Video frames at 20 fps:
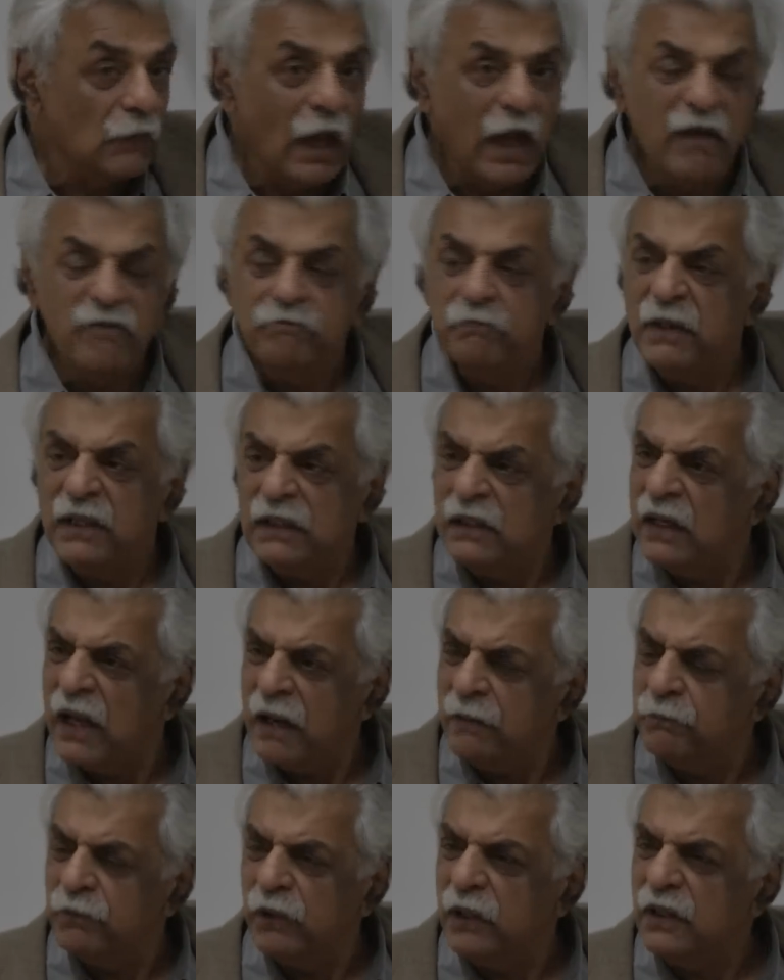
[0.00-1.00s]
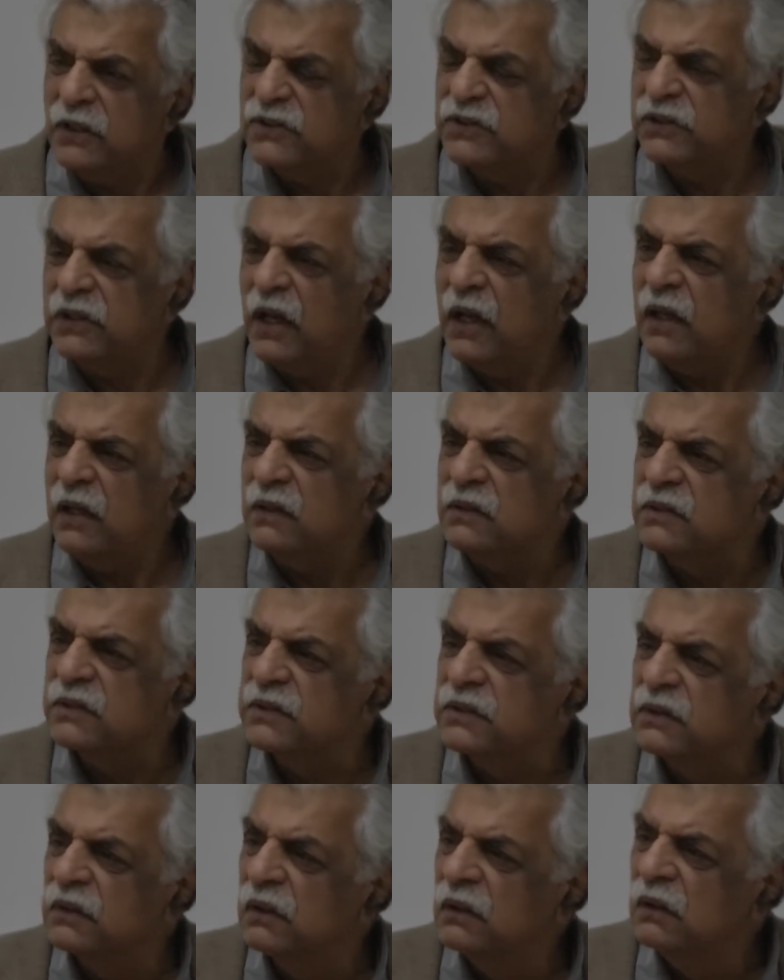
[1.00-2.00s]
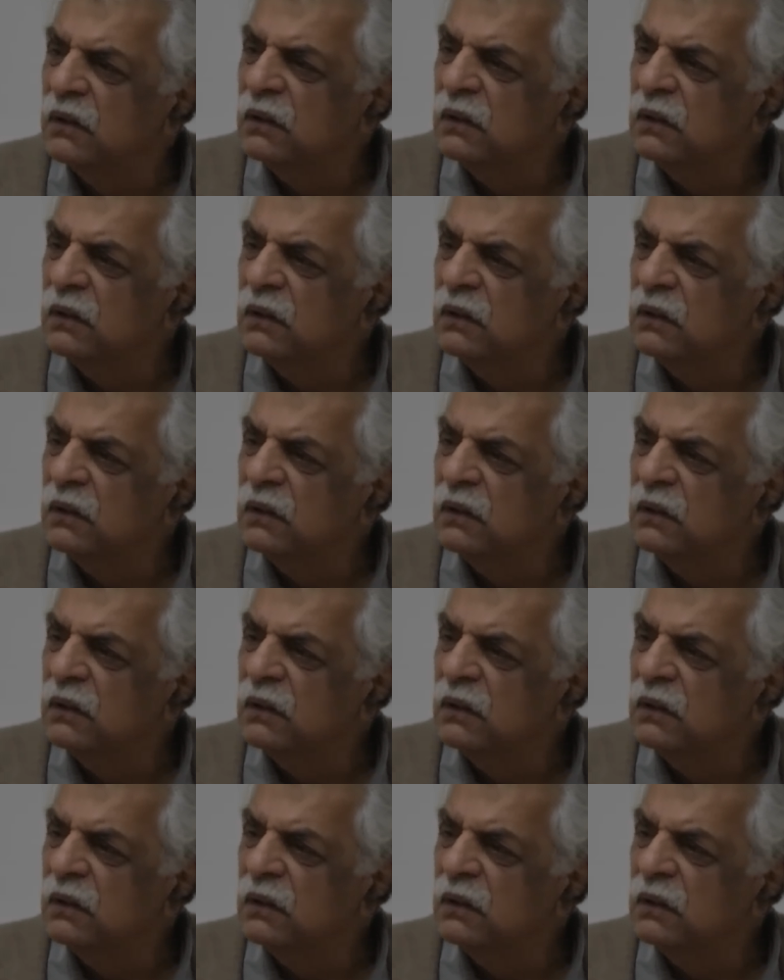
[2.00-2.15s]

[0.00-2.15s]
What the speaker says: have been neighboring states.